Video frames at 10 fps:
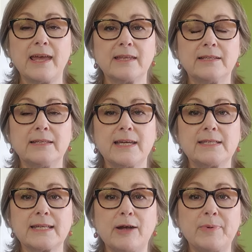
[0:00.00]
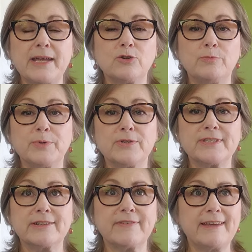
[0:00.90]
lace-up ankle boots
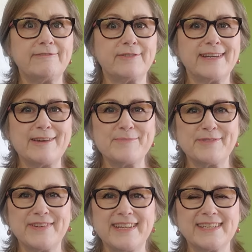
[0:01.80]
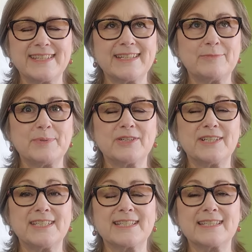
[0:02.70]
that I've had for a number of years now, but
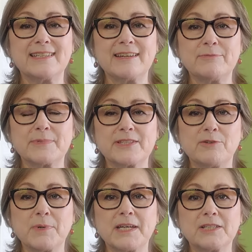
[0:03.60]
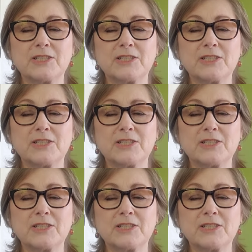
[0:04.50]
I just love them so much.